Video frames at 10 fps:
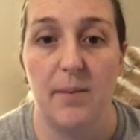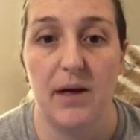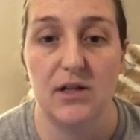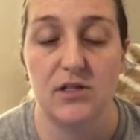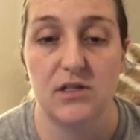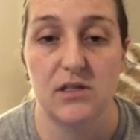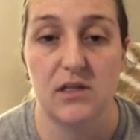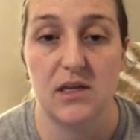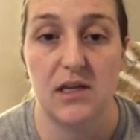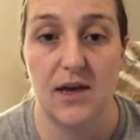It's
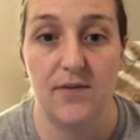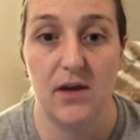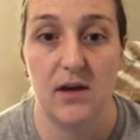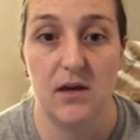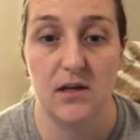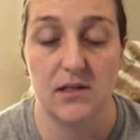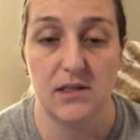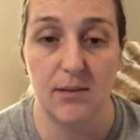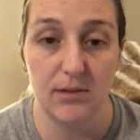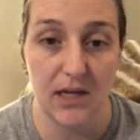given
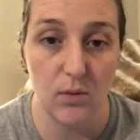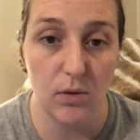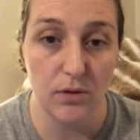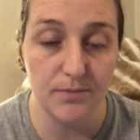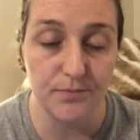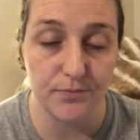sublingual